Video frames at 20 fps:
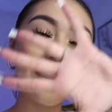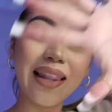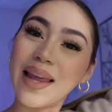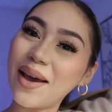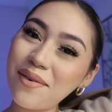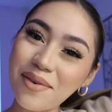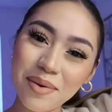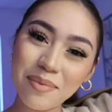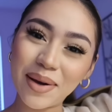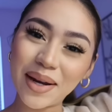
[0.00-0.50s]
I
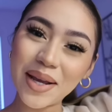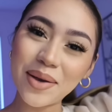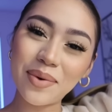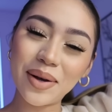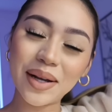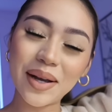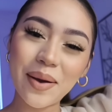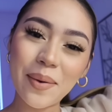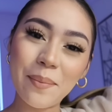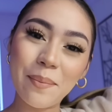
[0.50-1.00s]
love everybody,
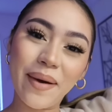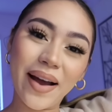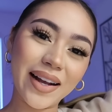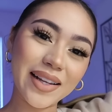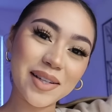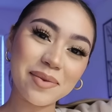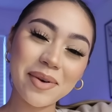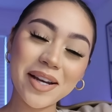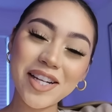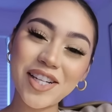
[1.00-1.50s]
welcome
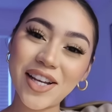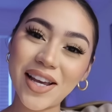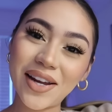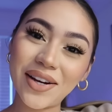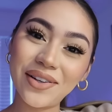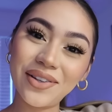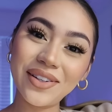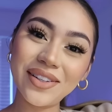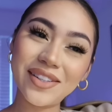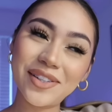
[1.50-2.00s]
back to my
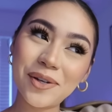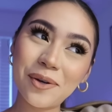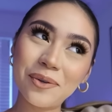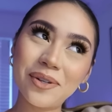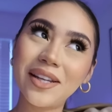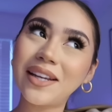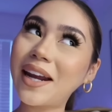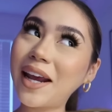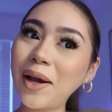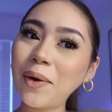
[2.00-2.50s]
channel. So
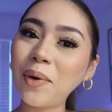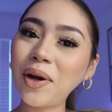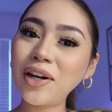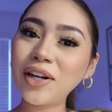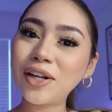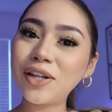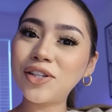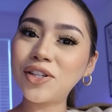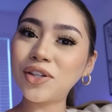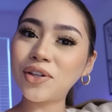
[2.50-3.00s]
today we're
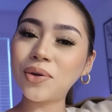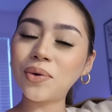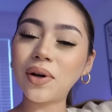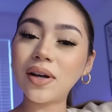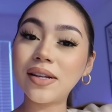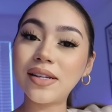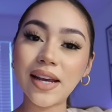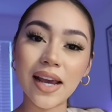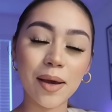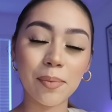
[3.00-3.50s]
gonna do
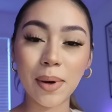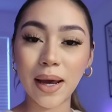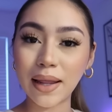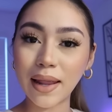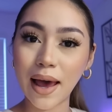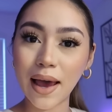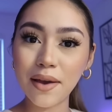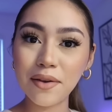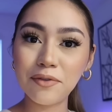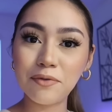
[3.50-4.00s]
a day in my
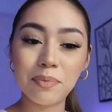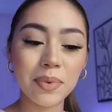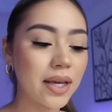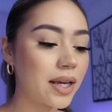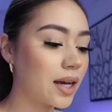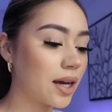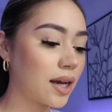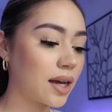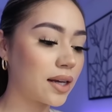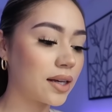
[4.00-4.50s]
life
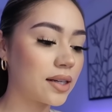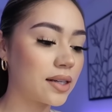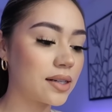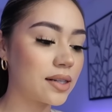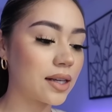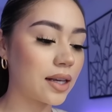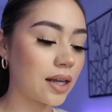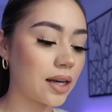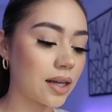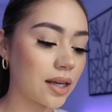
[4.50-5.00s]

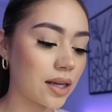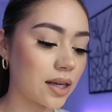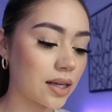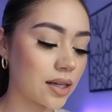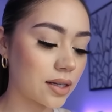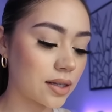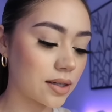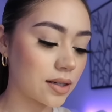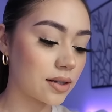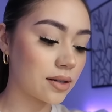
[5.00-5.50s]
because it
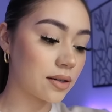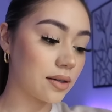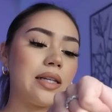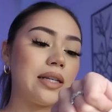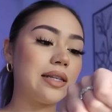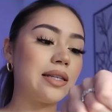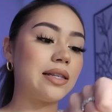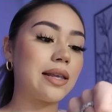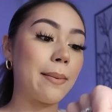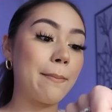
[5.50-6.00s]
is
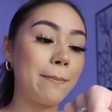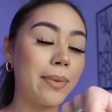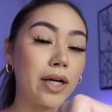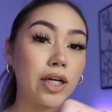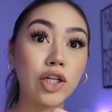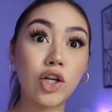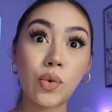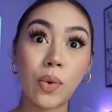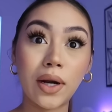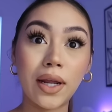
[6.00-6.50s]

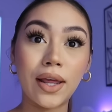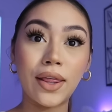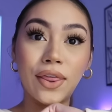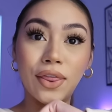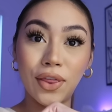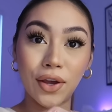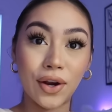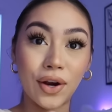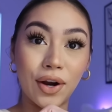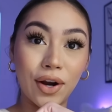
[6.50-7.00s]
December
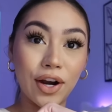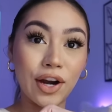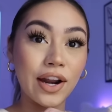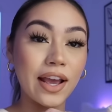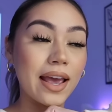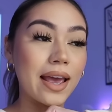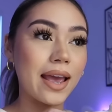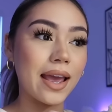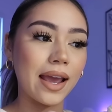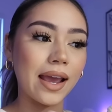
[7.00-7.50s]
23rd
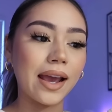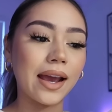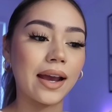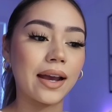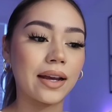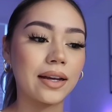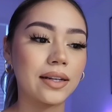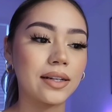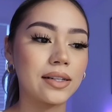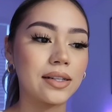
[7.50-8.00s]

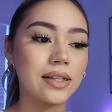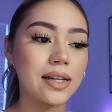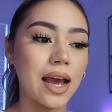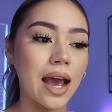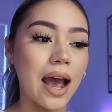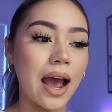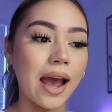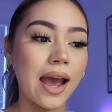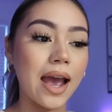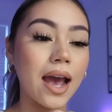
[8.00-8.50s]
and
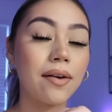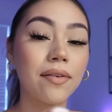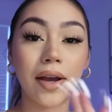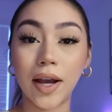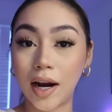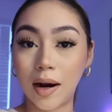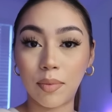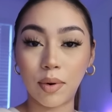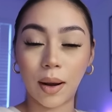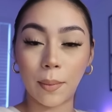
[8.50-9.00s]
I have a
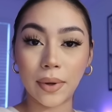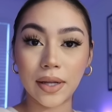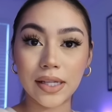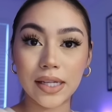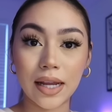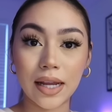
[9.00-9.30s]
hair appointment